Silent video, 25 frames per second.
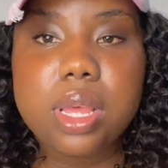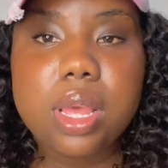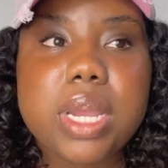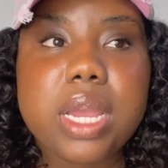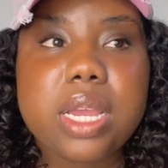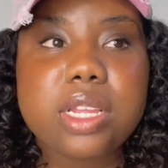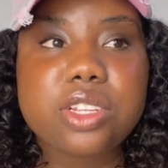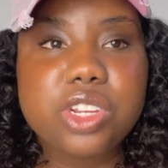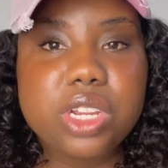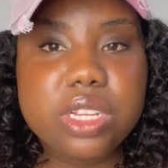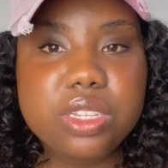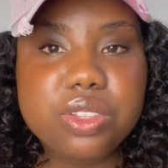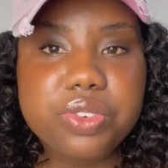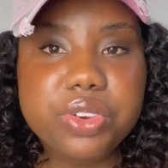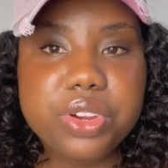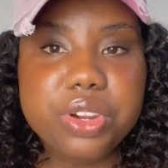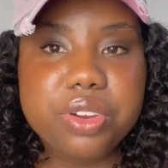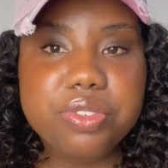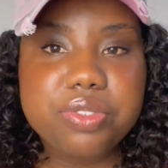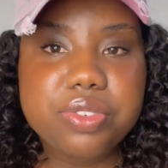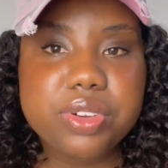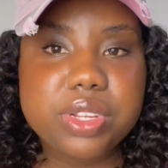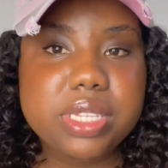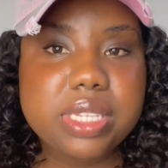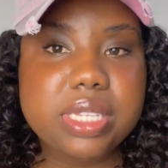I transferred the
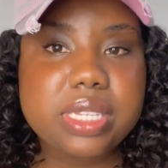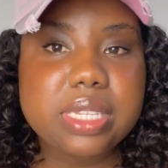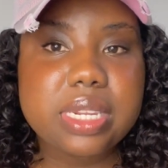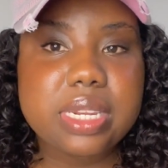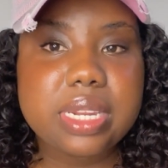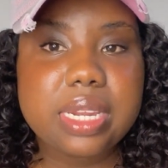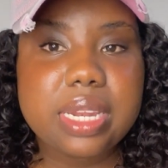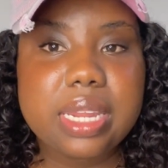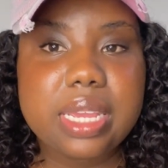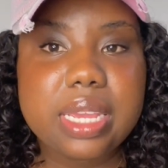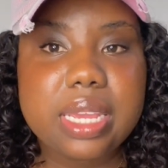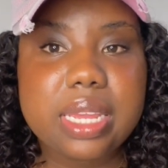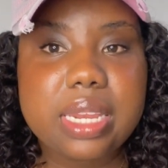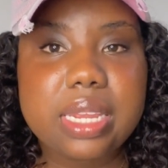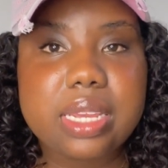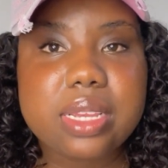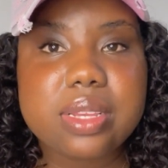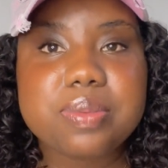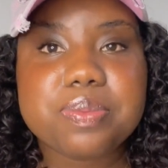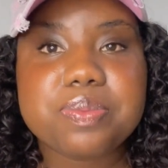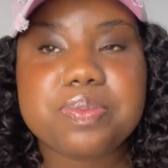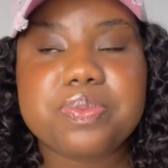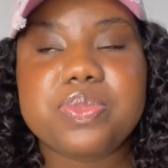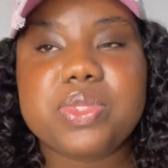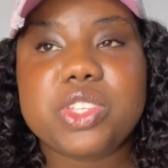funds to the
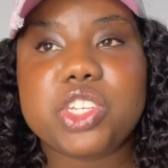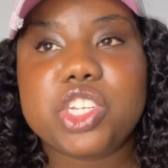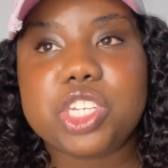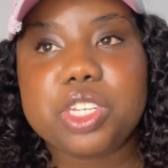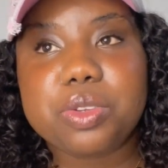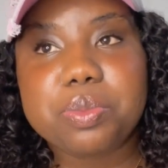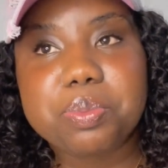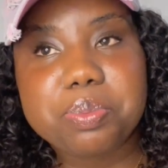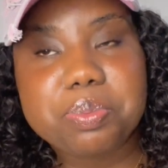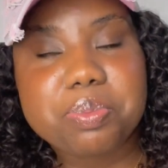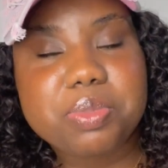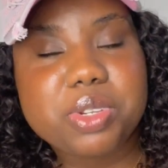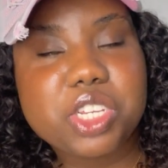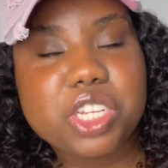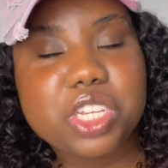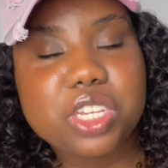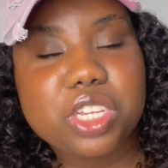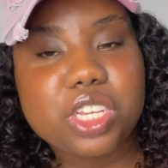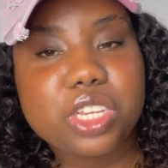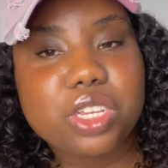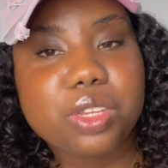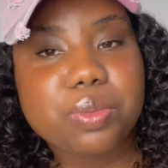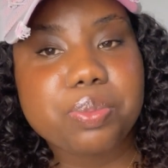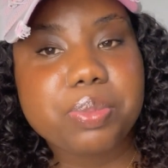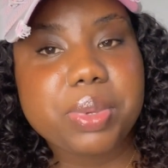lady. She
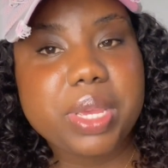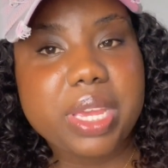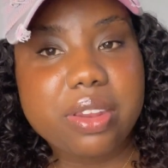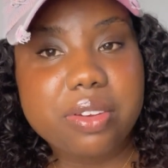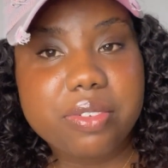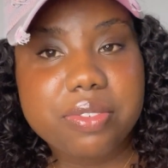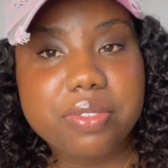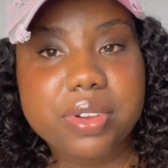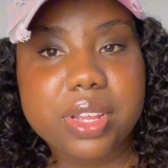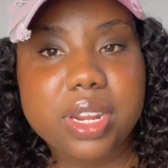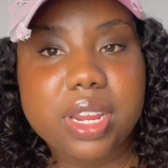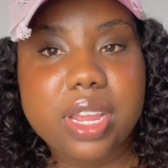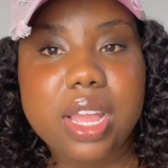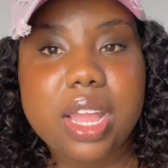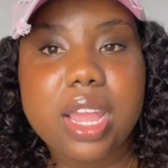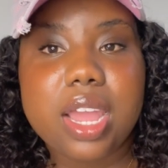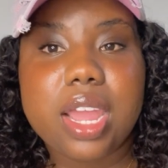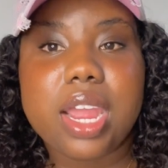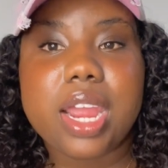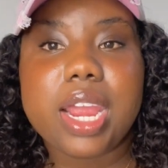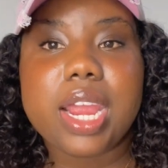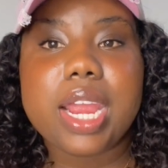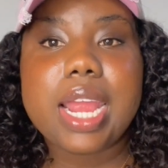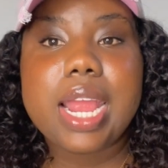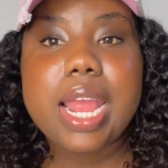paid for the
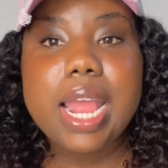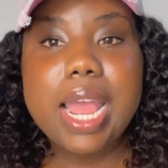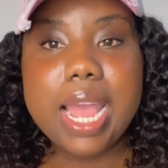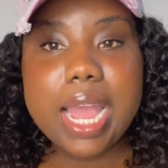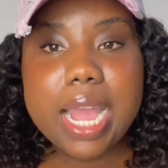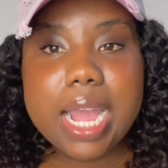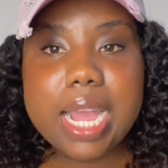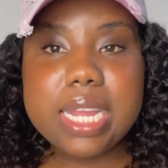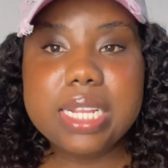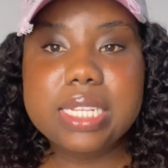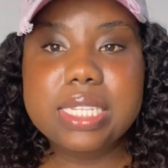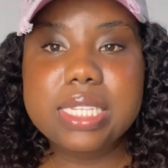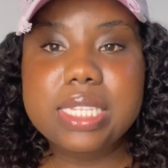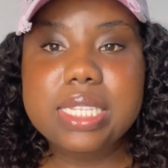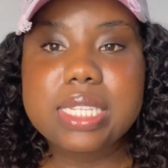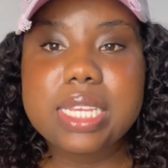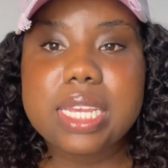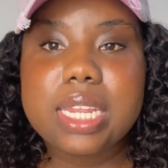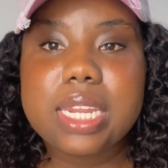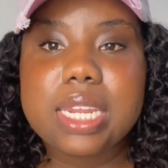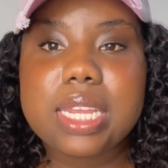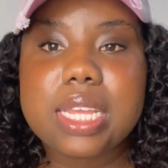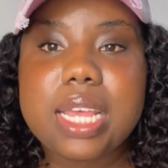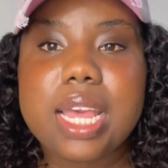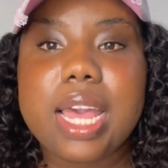car and
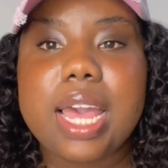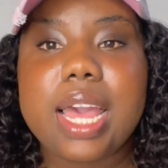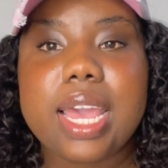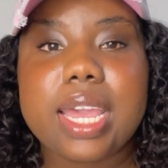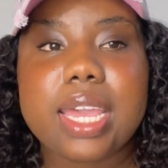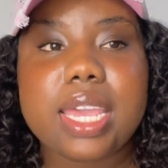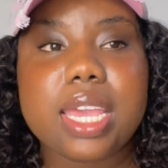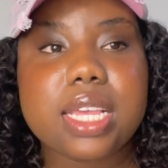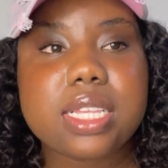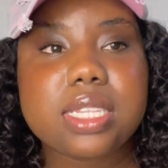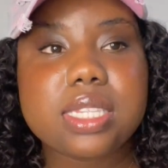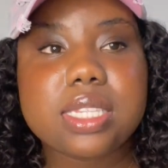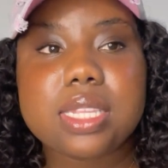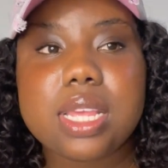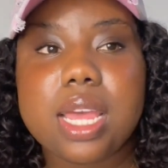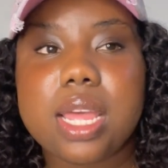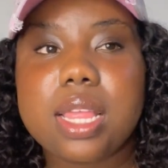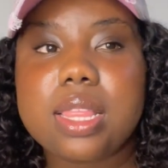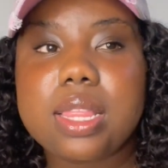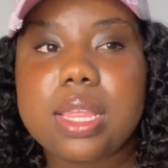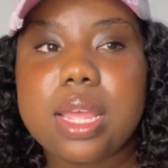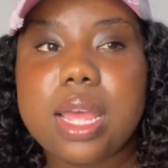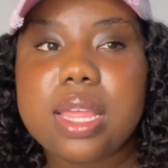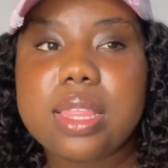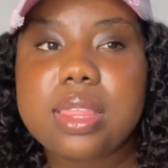said, I
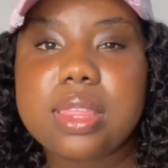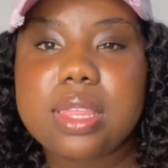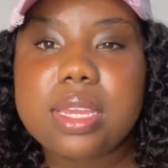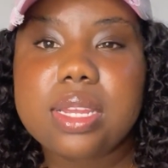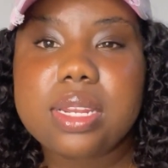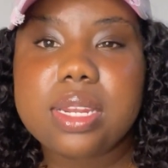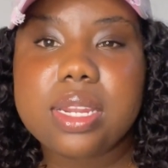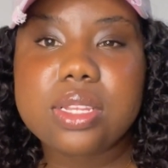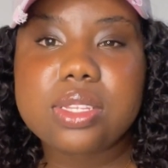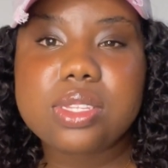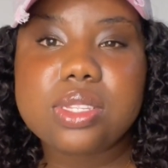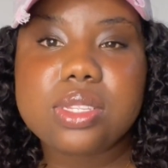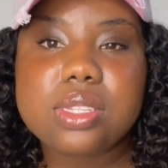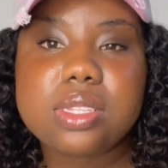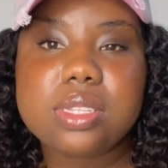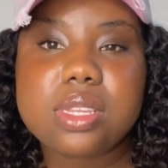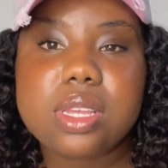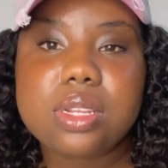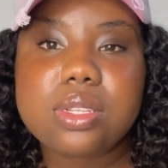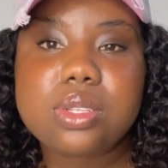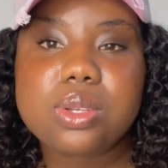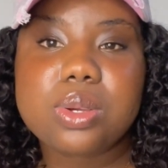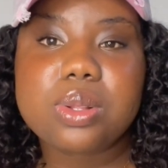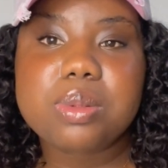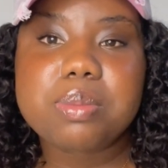think they
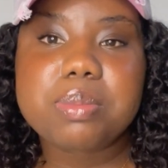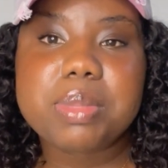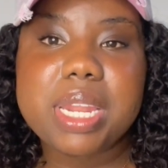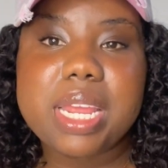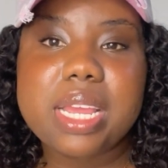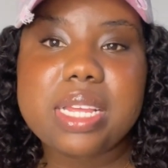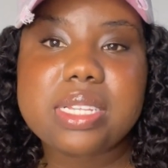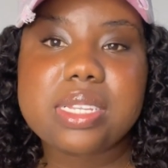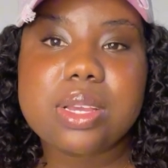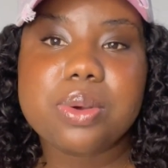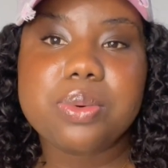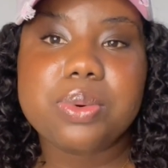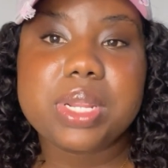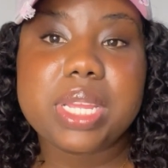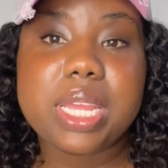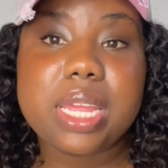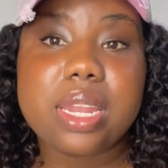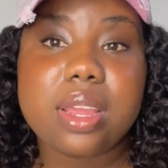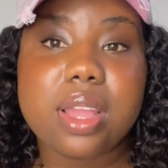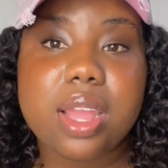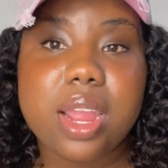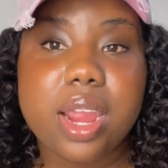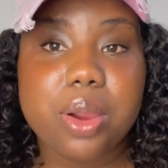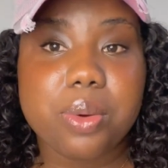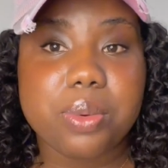told me that I would get the
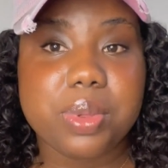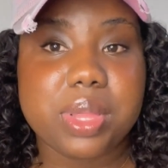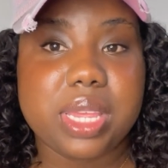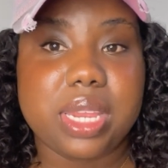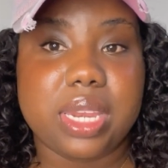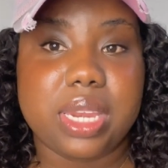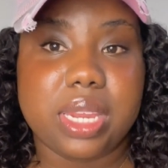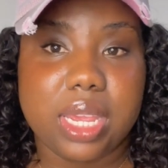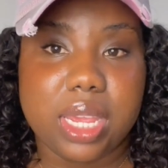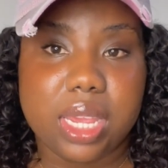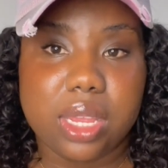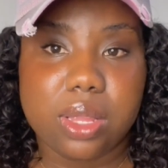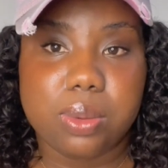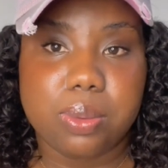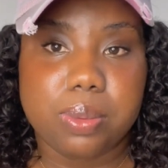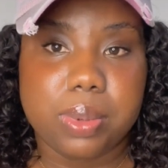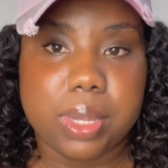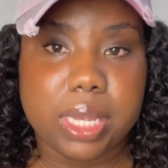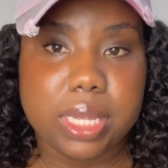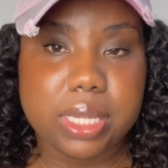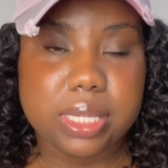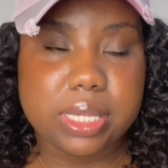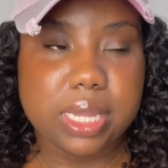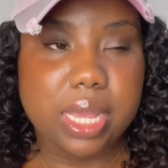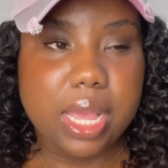car within 8
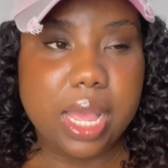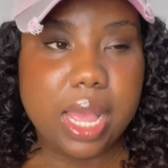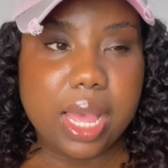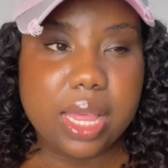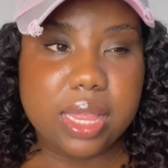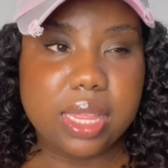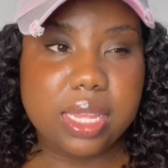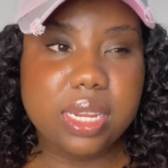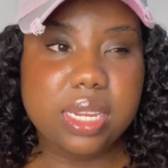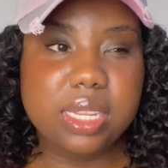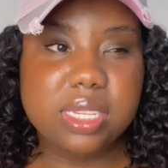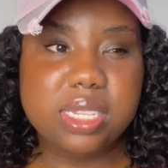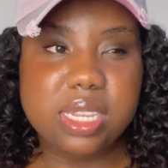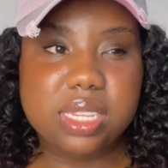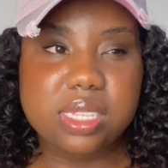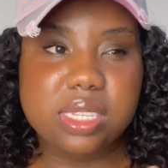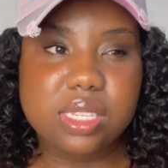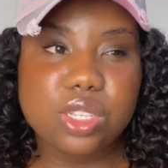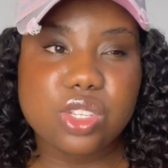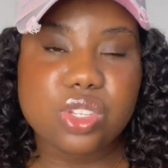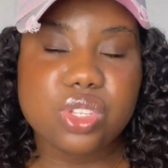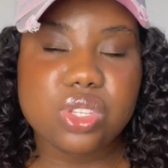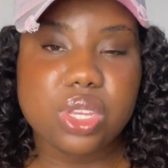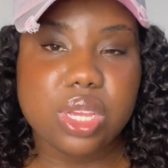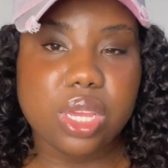weeks. I think they said
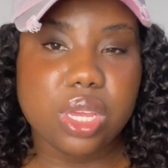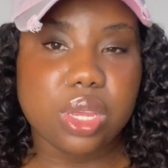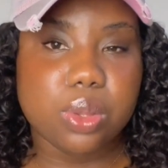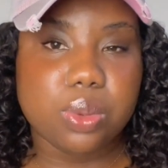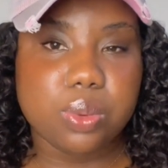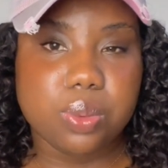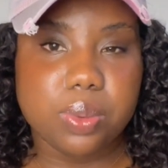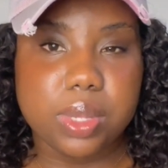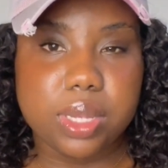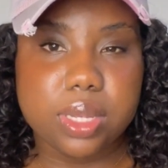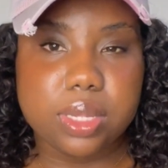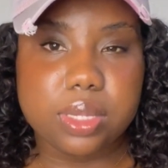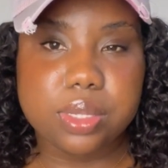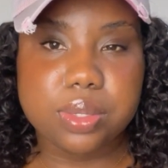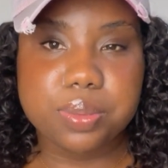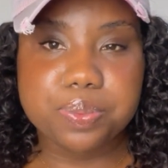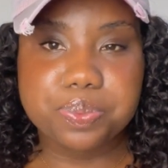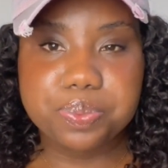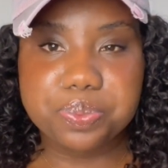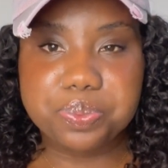6 to 8 weeks.